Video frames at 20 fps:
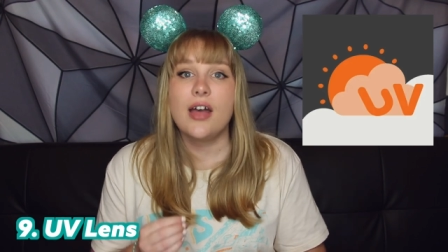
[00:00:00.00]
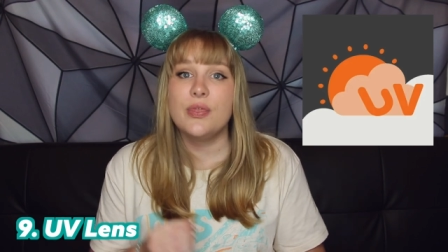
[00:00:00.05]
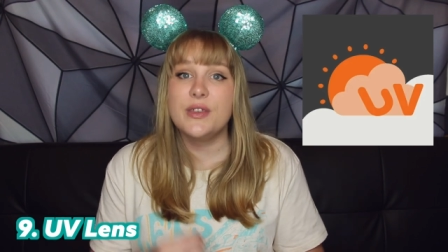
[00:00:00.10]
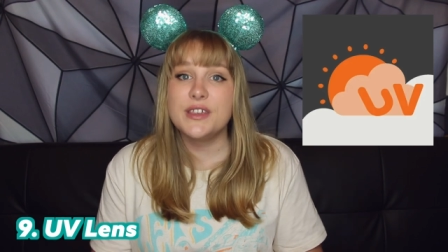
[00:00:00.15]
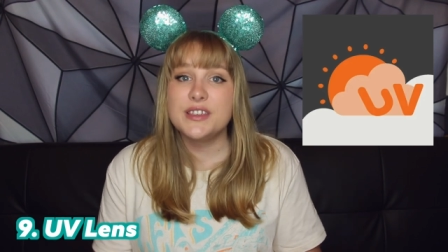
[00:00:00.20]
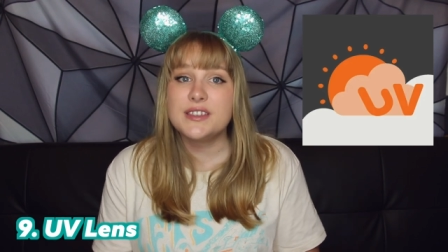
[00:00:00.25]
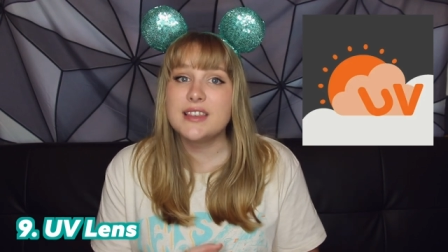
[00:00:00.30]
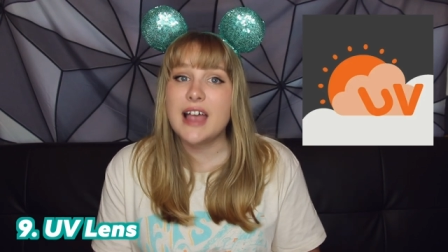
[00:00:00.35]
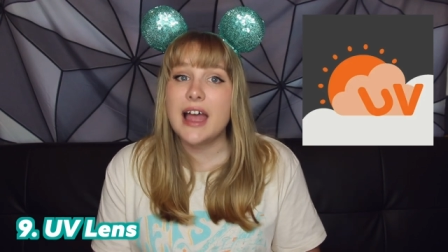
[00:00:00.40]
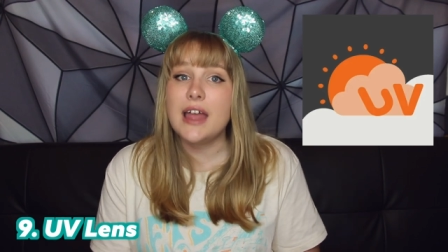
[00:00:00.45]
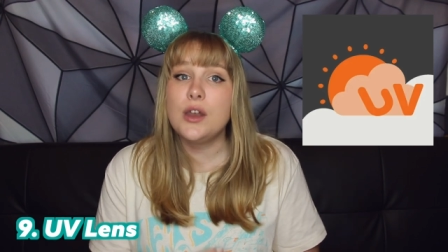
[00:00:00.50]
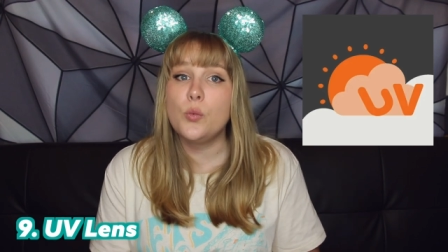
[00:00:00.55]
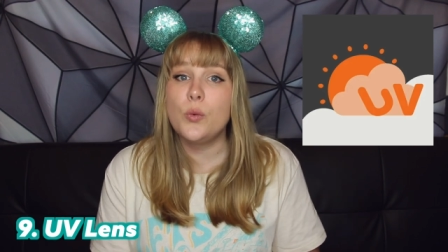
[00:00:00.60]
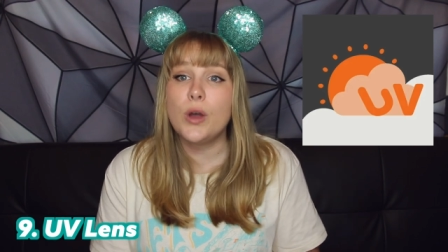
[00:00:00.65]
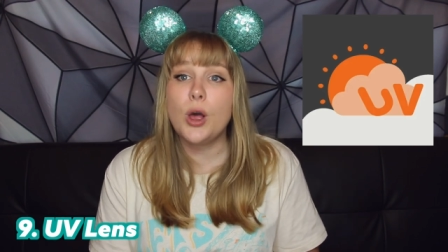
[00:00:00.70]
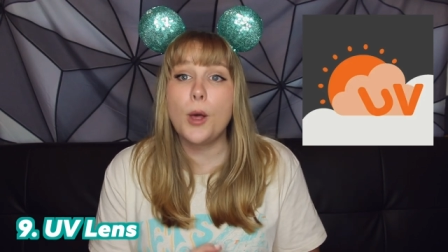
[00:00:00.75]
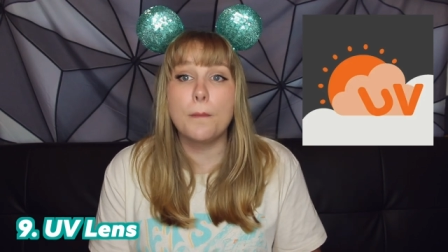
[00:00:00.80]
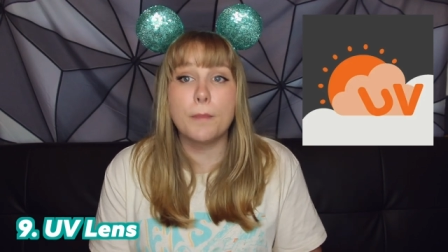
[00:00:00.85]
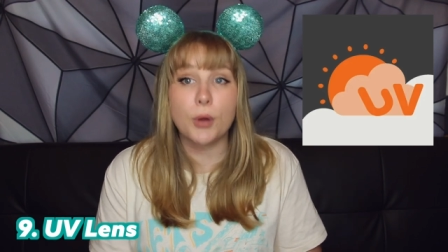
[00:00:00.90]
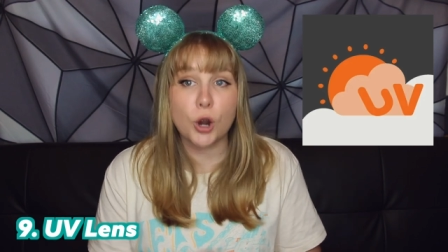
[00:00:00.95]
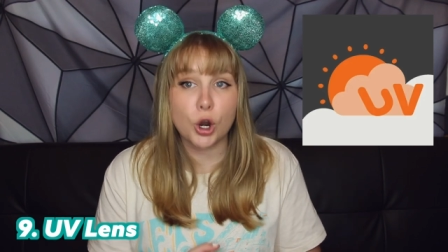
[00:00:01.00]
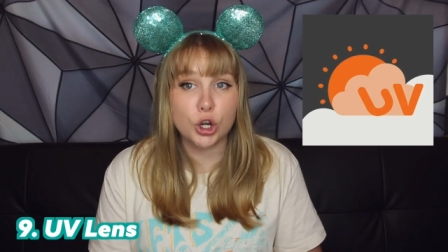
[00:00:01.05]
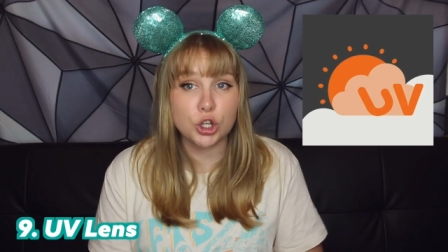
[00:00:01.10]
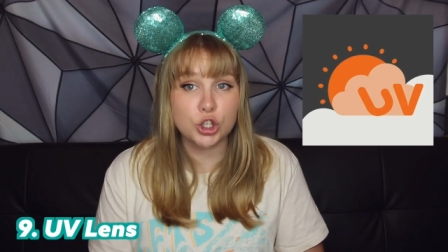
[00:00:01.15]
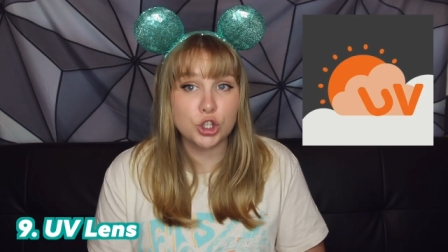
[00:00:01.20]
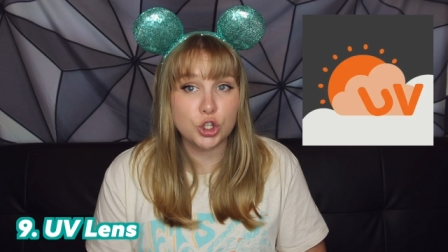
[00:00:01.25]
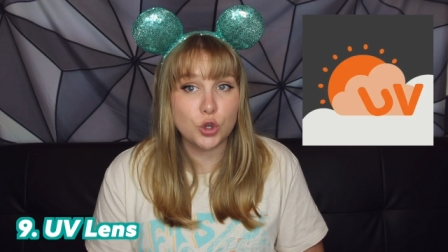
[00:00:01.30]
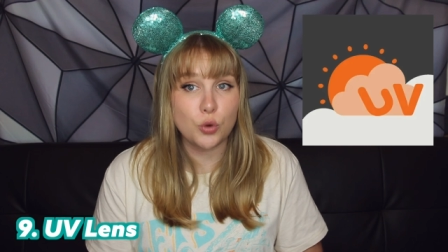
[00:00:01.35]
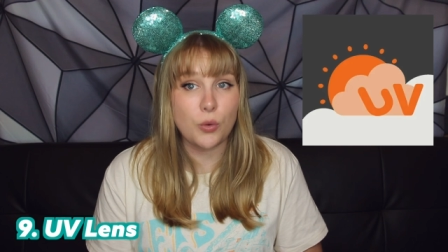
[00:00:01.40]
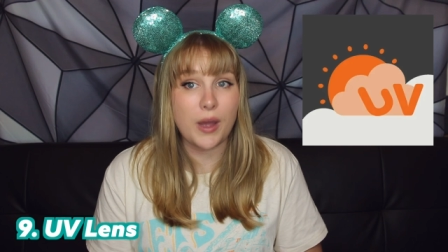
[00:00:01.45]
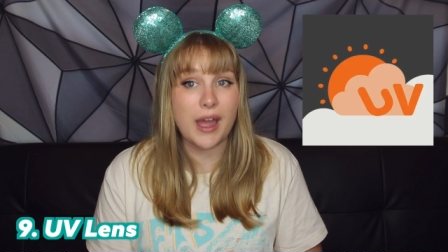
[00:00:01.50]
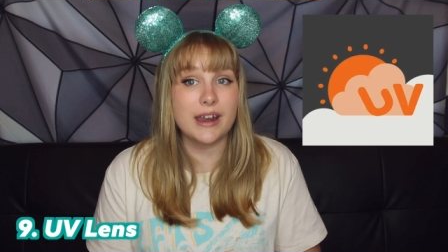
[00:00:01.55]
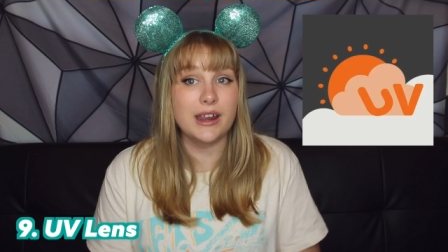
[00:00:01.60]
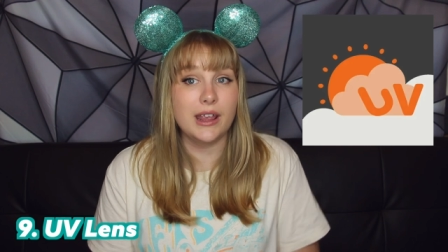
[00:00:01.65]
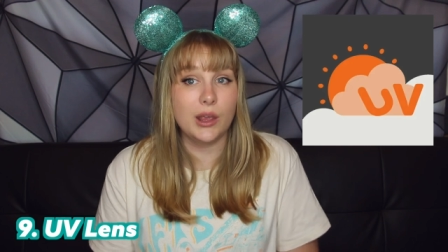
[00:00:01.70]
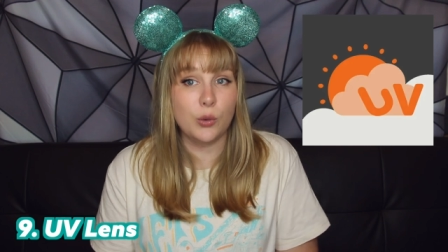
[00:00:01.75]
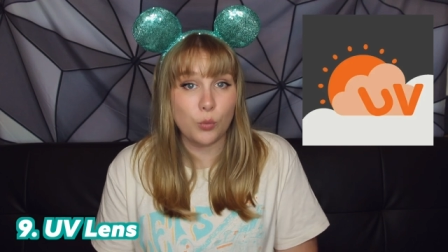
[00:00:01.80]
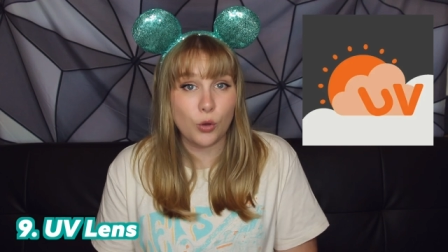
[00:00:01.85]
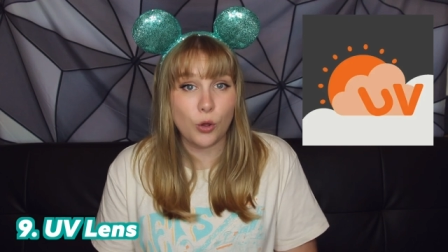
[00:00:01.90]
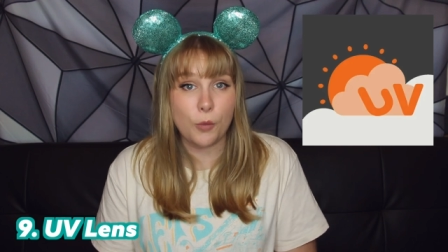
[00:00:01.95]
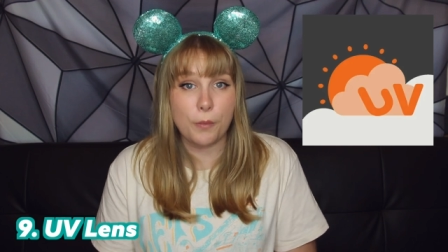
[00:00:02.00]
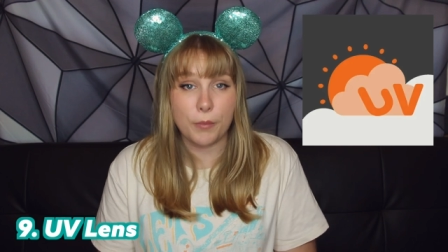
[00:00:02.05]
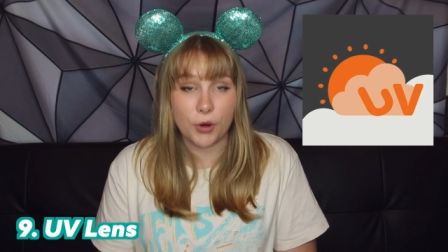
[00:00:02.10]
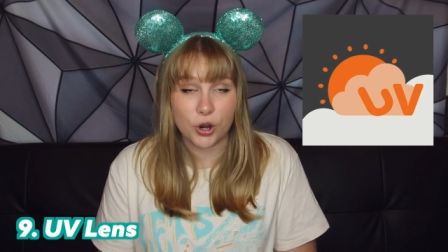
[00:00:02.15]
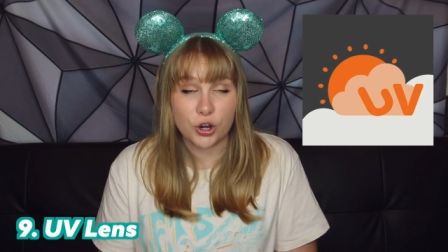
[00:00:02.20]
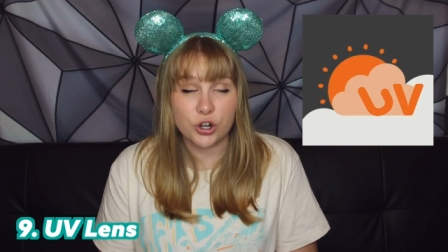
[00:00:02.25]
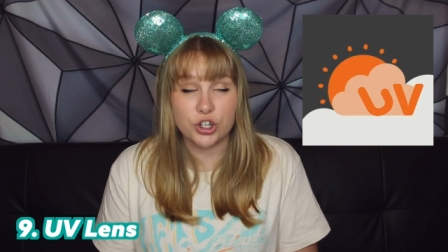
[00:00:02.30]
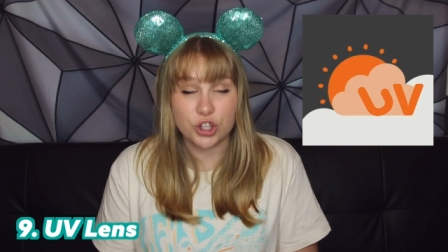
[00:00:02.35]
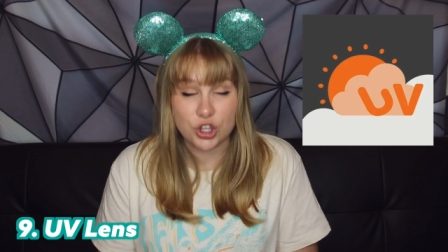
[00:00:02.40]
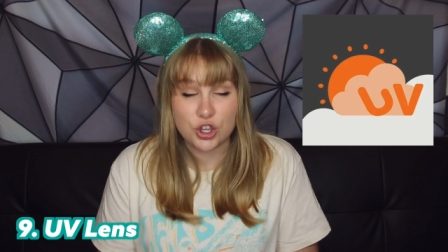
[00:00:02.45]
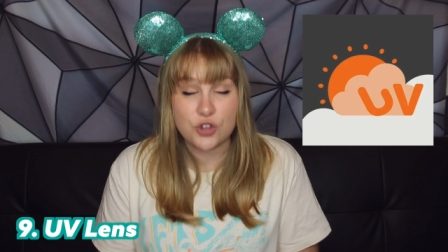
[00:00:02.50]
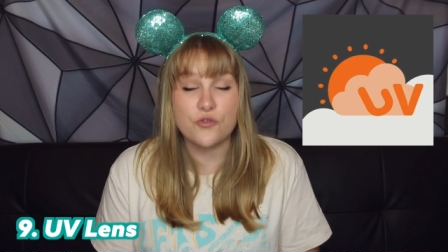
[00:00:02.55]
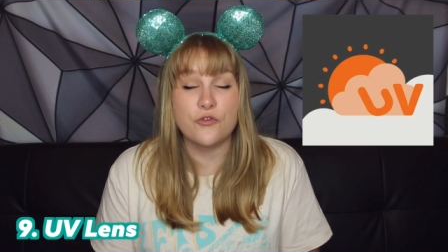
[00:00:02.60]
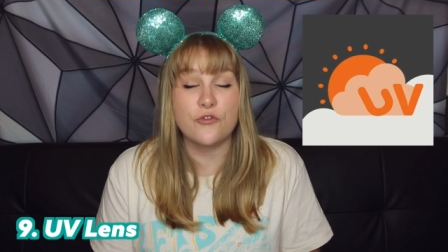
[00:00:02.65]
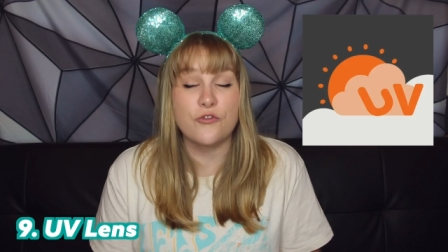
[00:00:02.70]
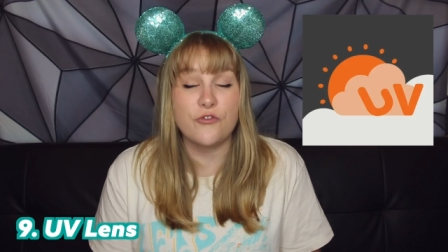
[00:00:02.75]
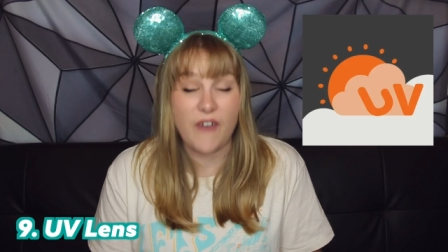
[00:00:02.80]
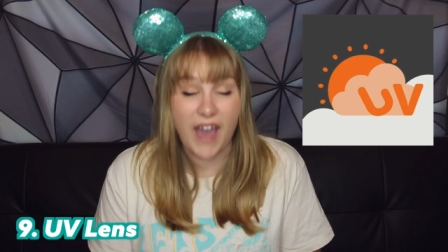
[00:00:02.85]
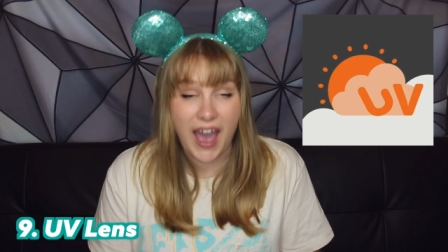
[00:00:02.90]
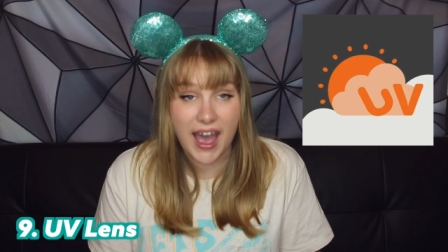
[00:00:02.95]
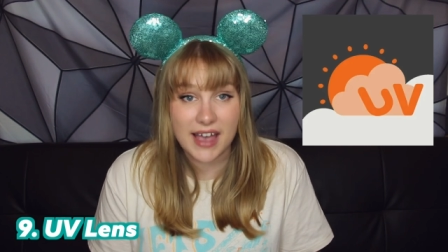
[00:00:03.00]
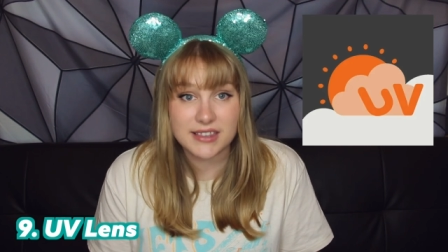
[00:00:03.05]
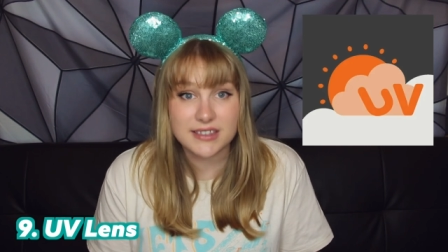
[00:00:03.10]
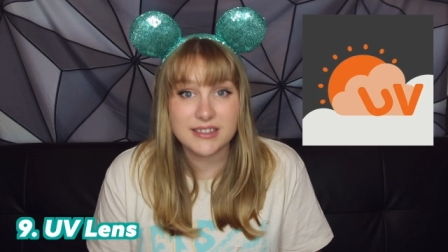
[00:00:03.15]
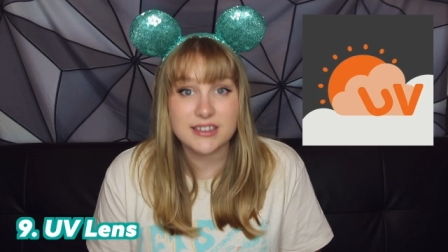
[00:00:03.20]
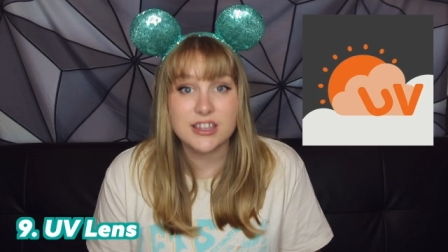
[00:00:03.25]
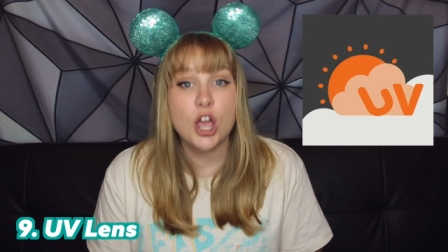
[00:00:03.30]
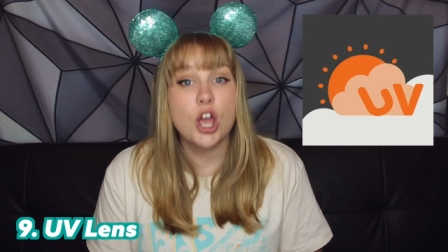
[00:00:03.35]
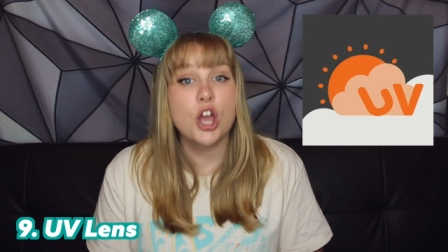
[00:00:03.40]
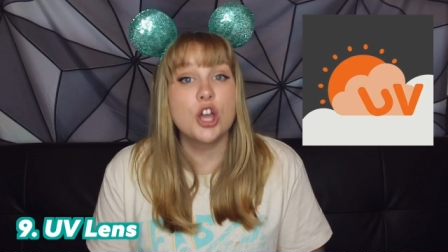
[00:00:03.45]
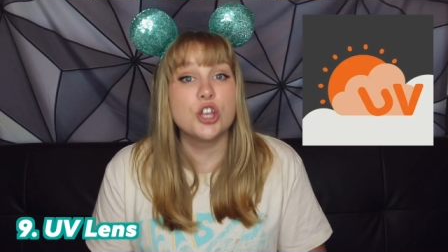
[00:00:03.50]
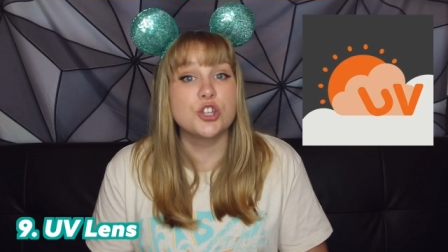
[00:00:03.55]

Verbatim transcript: The sun will burn you and it will burn you fast.